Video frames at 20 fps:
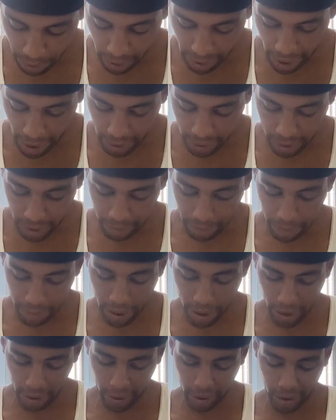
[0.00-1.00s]
pronounce him
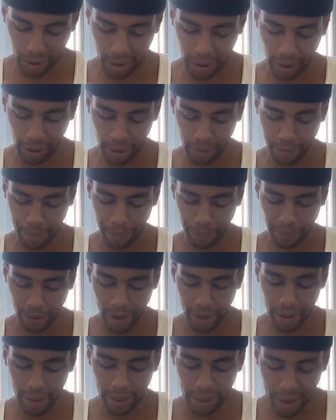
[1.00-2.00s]
unclean.
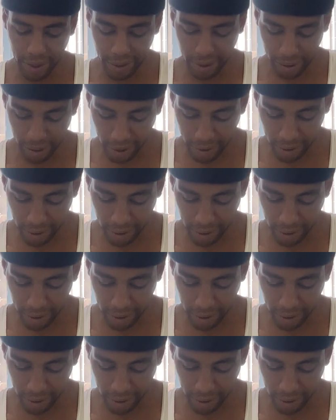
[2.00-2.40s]
This